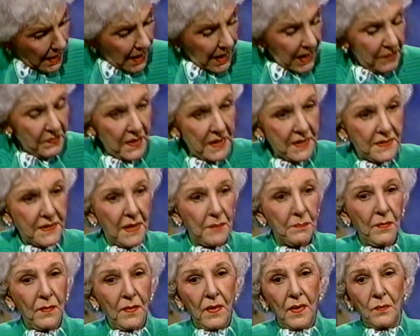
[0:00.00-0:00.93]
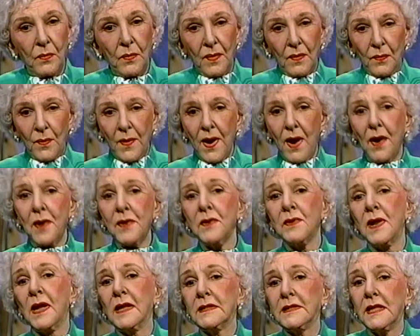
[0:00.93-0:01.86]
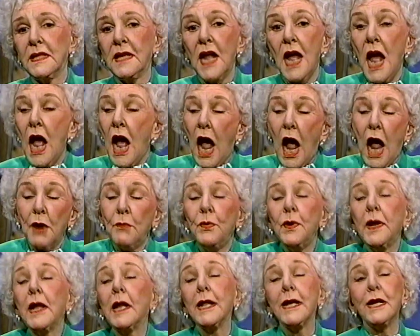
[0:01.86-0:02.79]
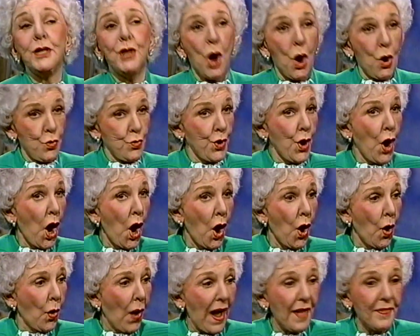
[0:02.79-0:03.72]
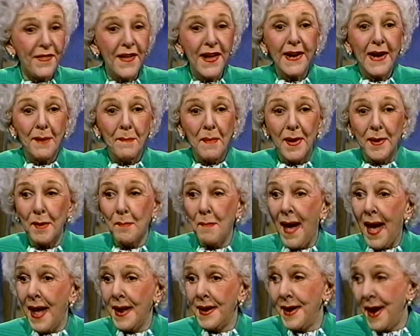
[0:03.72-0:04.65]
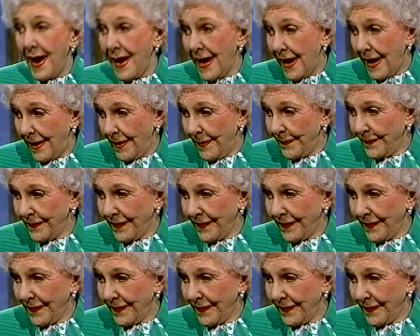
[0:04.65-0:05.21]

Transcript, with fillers: And they said, where are you? And I said, I really don't know. I think I'm at a matinee.